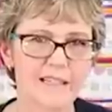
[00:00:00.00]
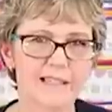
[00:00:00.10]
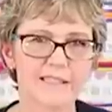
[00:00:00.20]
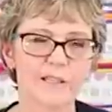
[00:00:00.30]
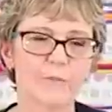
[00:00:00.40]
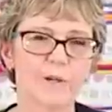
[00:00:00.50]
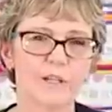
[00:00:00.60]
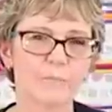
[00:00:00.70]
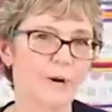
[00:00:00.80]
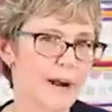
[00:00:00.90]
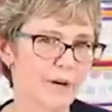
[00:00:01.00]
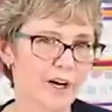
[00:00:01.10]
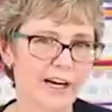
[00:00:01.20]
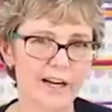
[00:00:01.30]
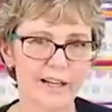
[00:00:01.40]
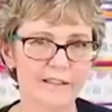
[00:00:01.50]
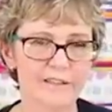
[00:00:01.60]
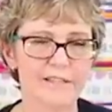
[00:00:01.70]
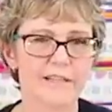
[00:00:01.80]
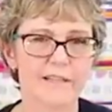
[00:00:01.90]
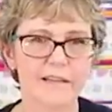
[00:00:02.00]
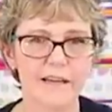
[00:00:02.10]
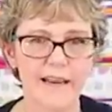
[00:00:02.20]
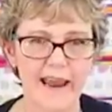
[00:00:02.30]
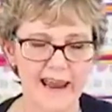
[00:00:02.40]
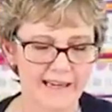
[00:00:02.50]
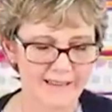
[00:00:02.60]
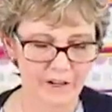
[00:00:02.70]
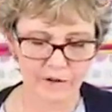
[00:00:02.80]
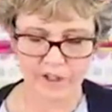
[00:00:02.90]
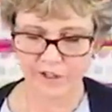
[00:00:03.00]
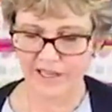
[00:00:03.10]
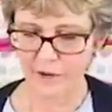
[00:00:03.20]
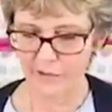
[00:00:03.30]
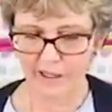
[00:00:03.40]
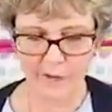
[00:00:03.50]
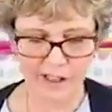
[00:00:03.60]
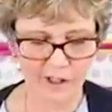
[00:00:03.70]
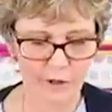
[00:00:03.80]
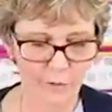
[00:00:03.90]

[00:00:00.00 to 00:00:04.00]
I did with primary colors, and, and those turned out really well too.